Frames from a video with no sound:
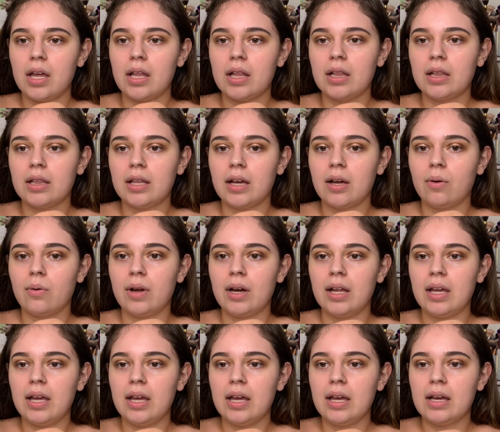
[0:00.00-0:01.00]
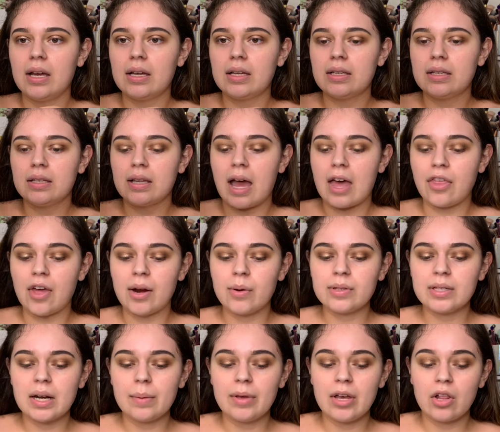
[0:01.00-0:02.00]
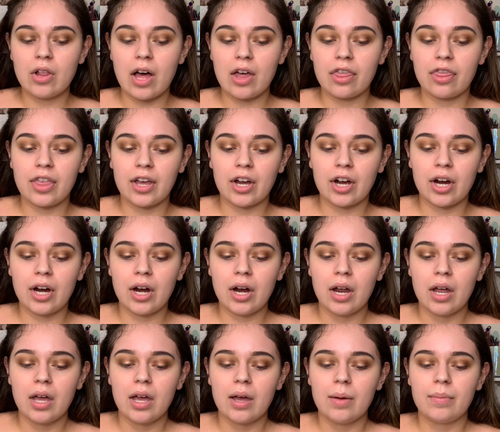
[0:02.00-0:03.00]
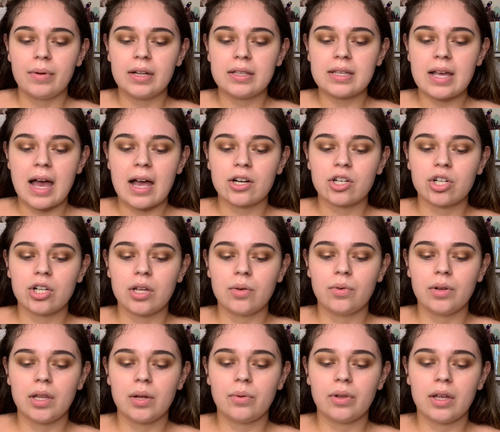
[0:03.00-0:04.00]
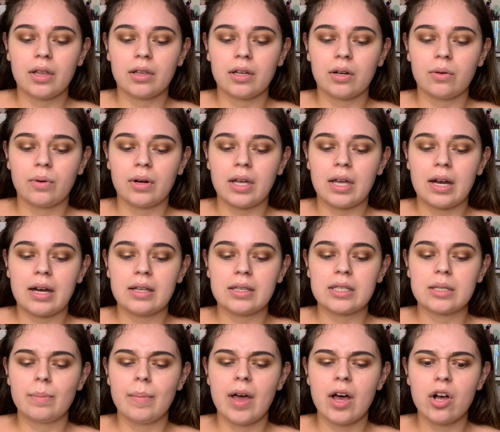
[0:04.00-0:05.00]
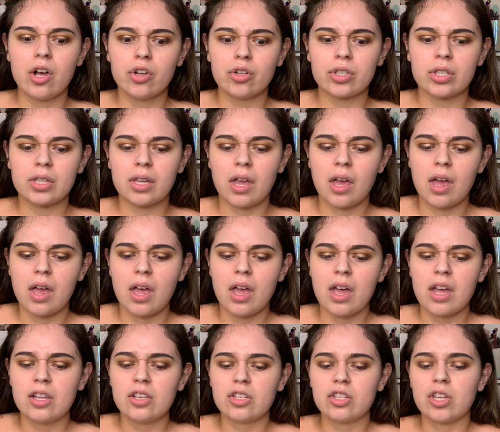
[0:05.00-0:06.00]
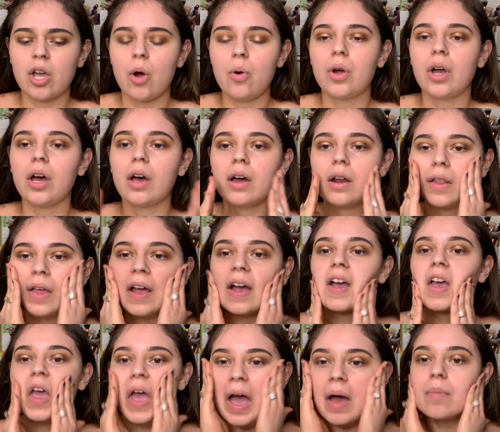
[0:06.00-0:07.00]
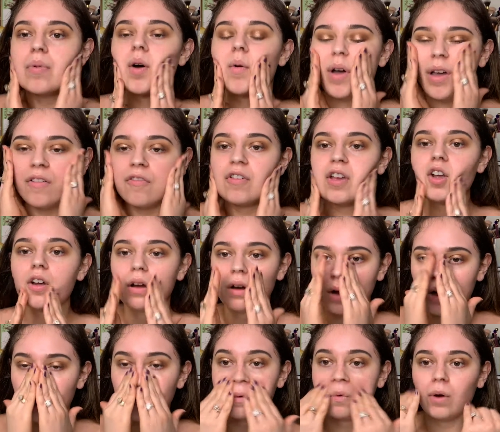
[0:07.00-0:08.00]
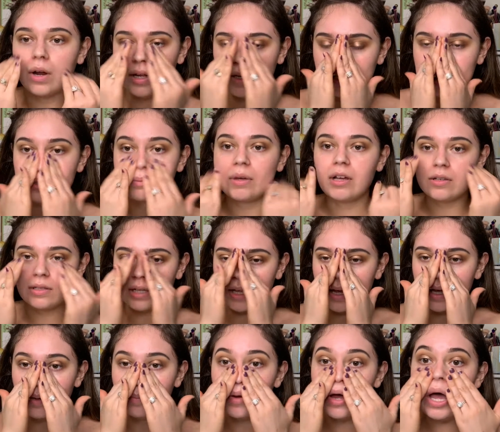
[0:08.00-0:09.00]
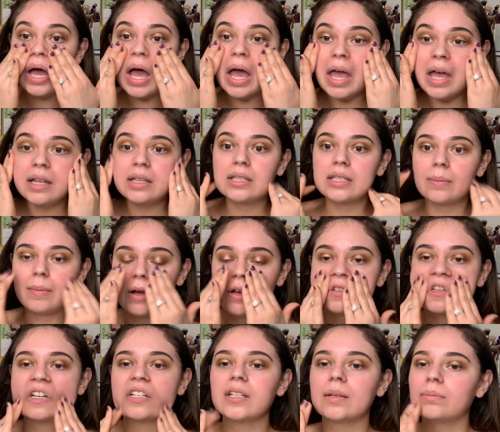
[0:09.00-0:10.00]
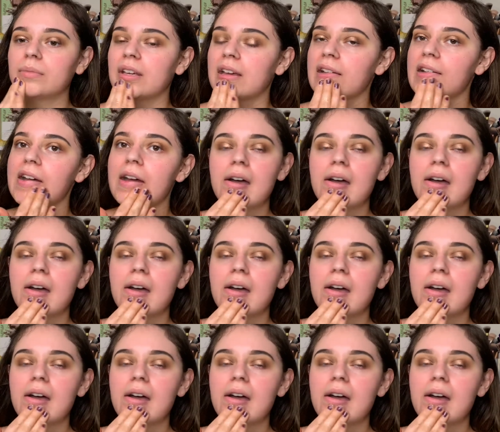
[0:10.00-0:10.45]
liquidy. I thought it was going to be a lot thicker, but it's actually really, really liquidy, and it smells so good. Like, I can't put my finger on what it smells like, but it smells like something